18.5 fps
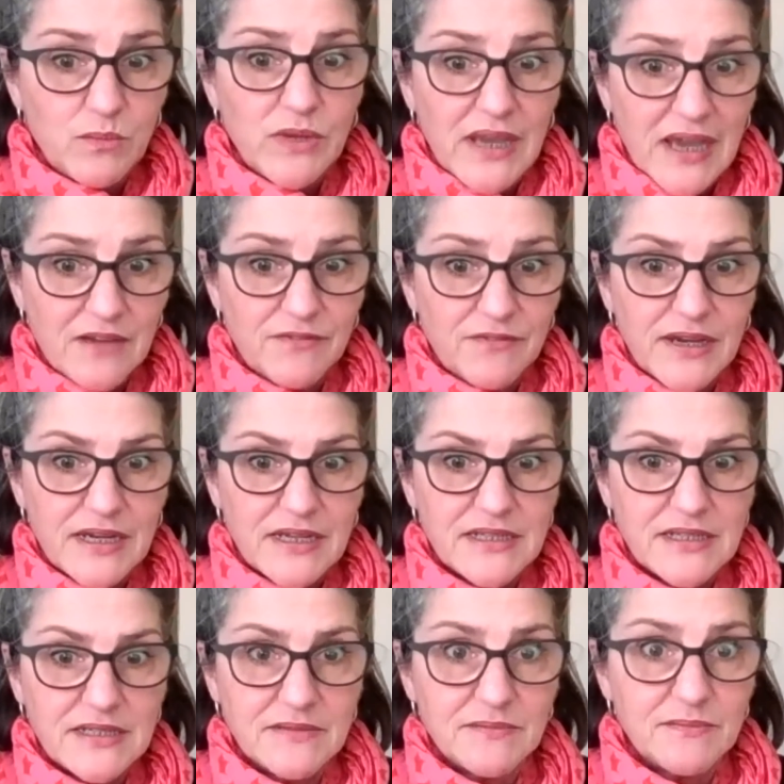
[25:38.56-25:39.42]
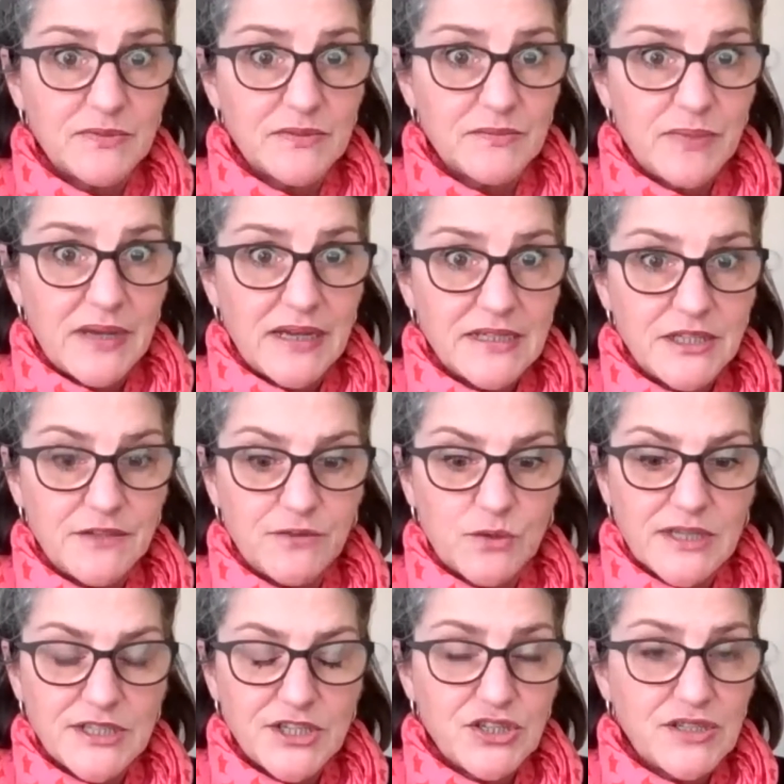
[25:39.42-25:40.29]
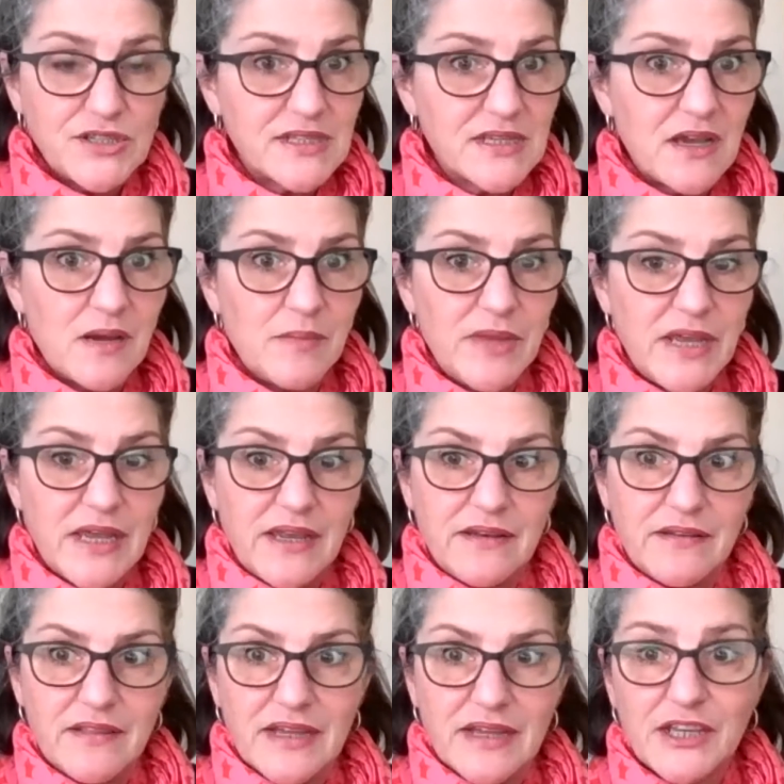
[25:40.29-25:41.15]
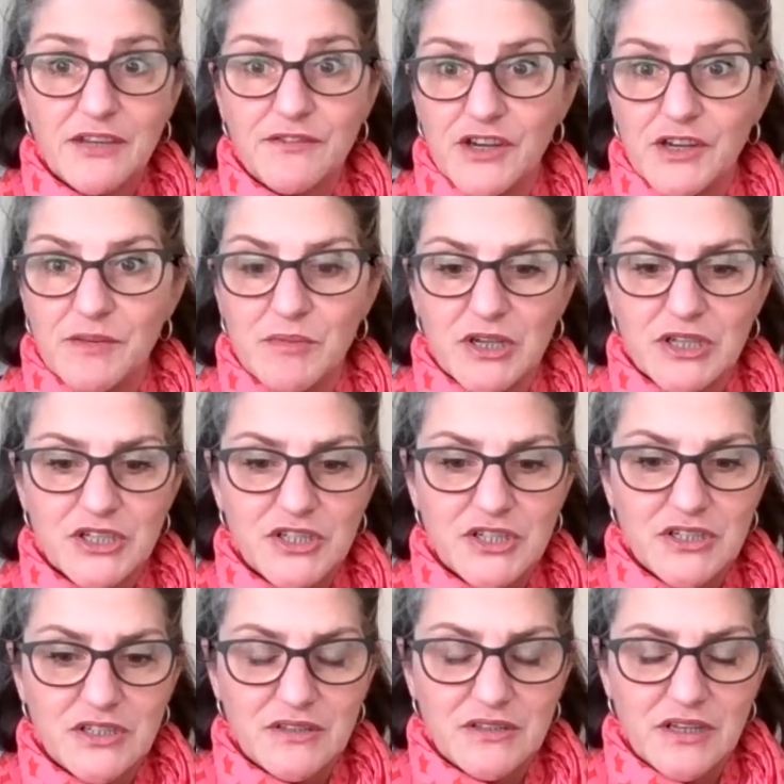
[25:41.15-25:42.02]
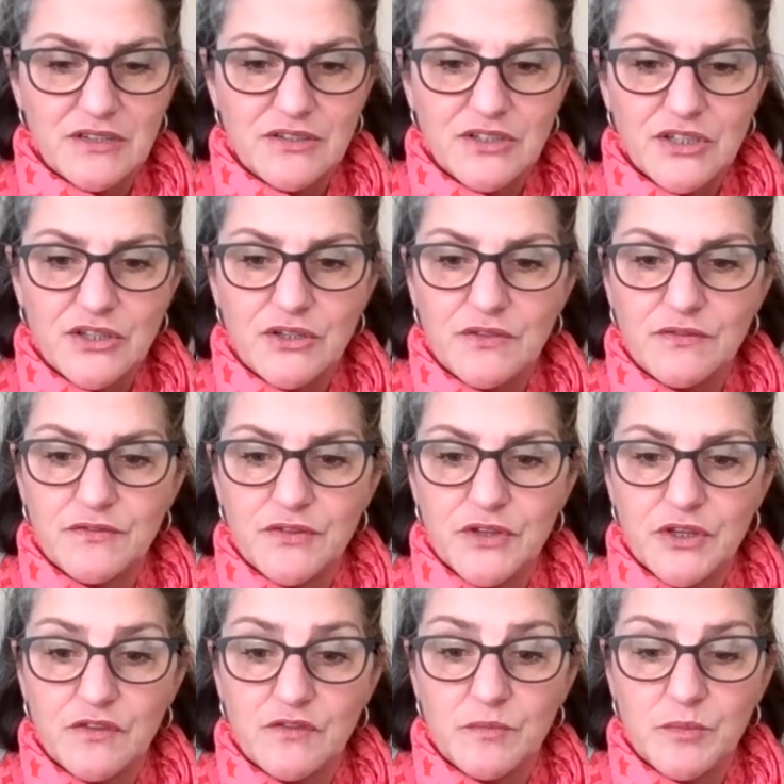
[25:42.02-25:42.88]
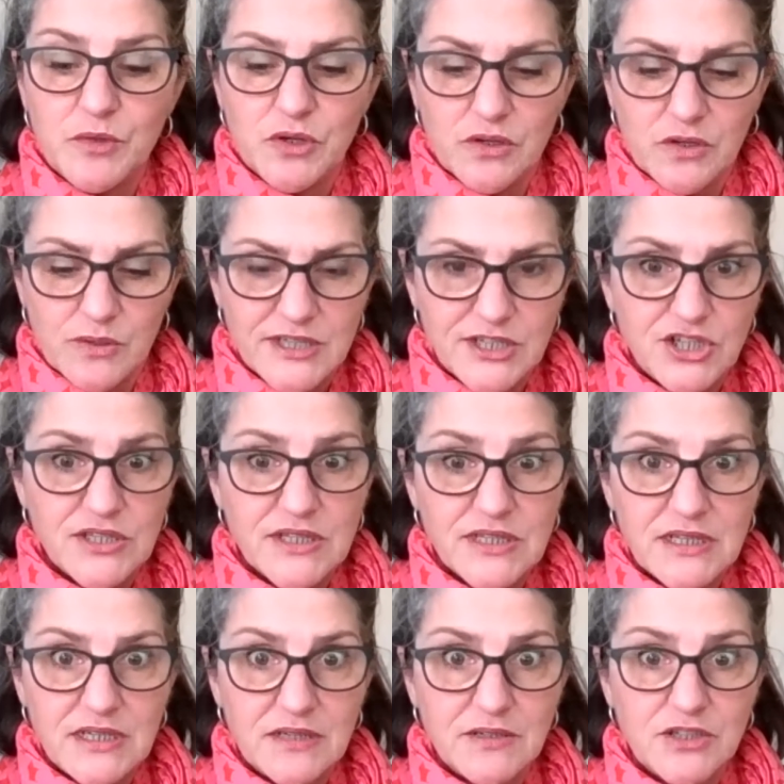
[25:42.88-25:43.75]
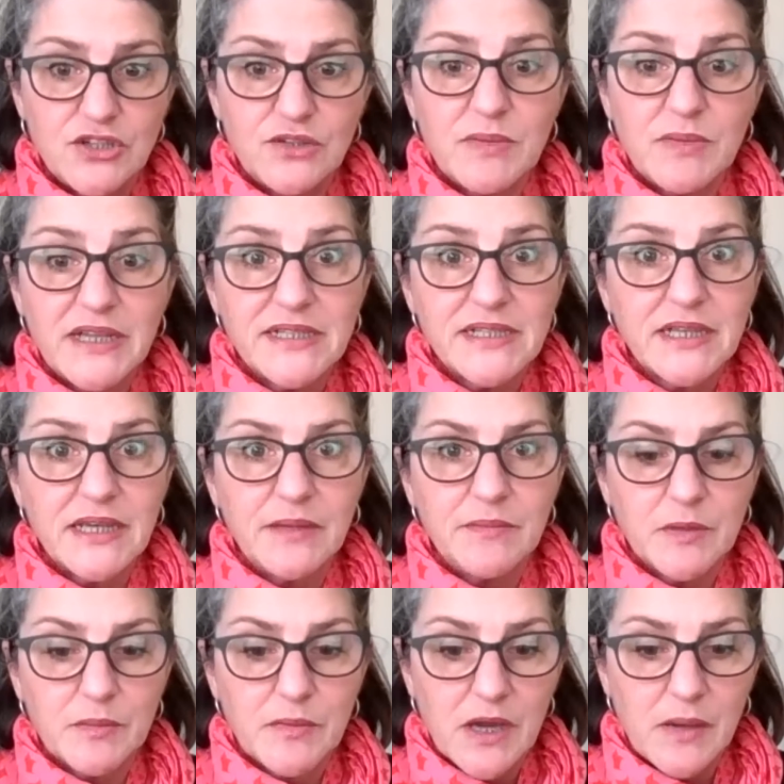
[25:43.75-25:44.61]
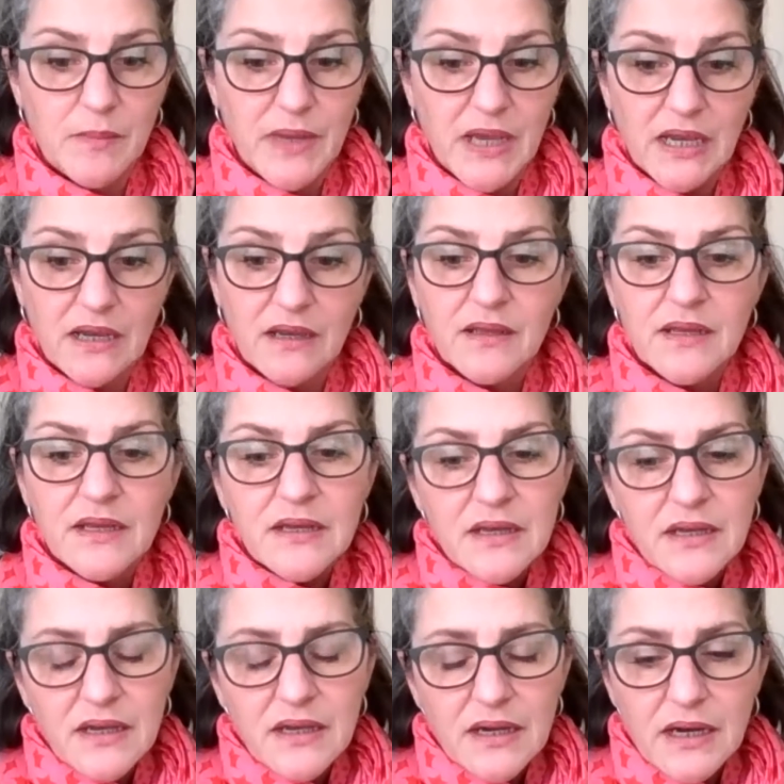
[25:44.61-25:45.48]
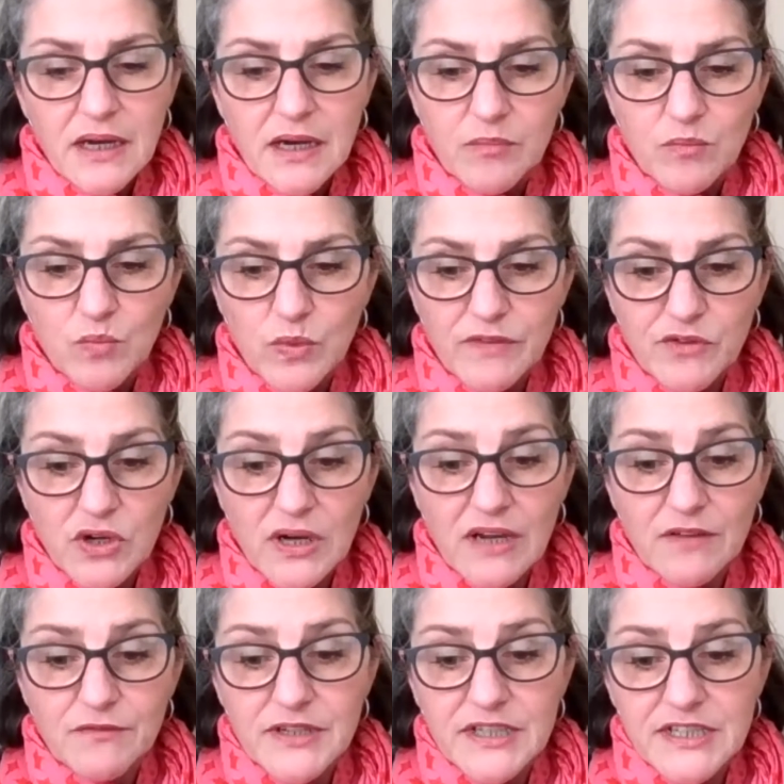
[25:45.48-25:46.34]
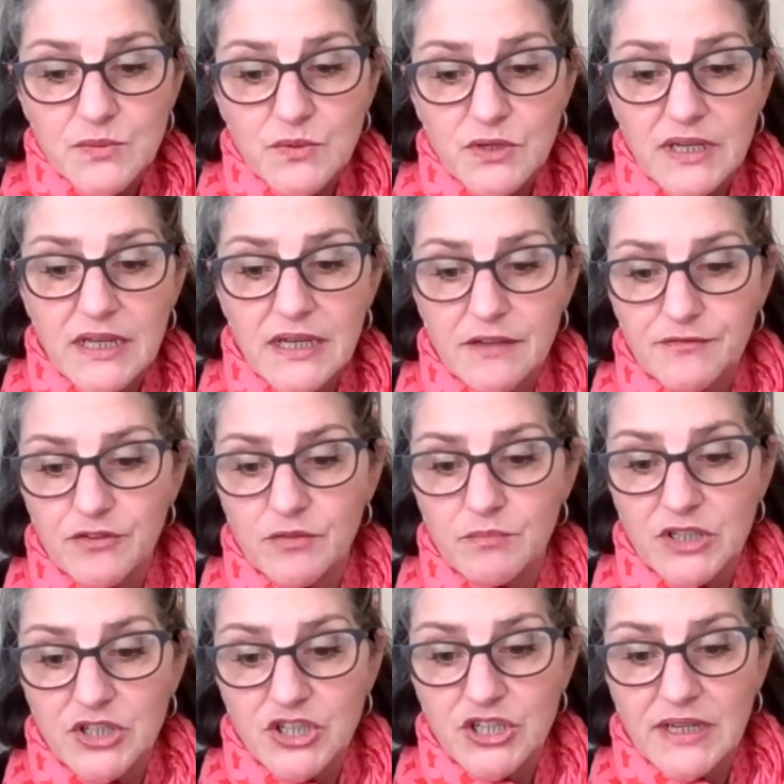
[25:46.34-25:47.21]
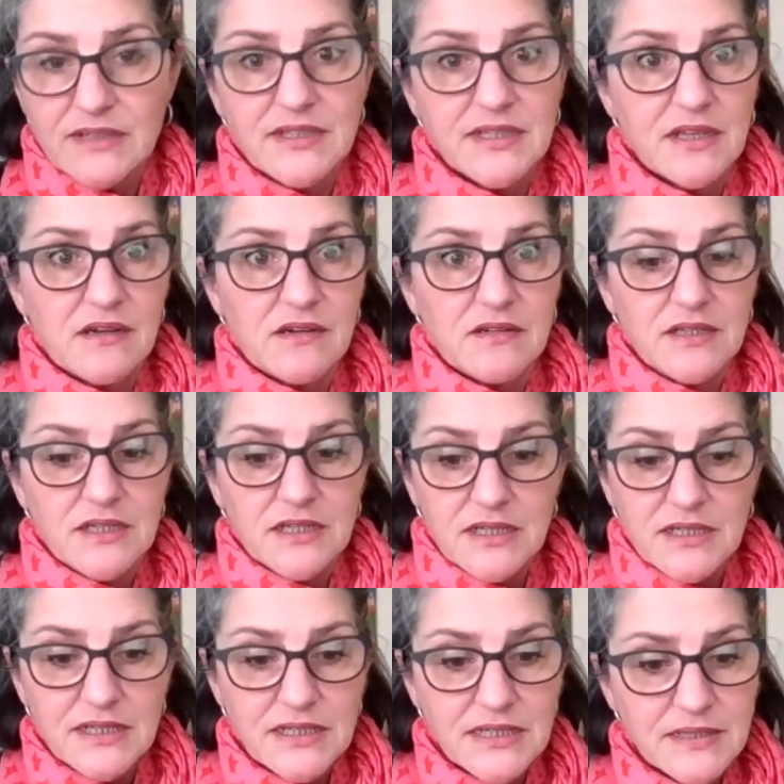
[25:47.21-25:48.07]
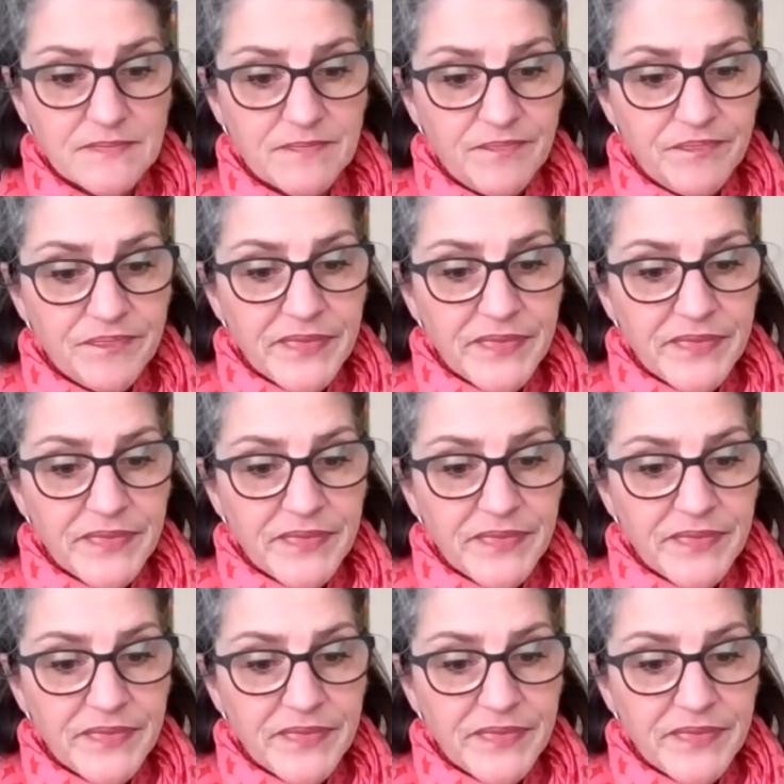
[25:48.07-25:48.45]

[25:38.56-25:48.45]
We have had plenty of questions come in. Thank you very much to those who've put questions in, and do please keep them coming. We've got our first one here from Michelle Sanders.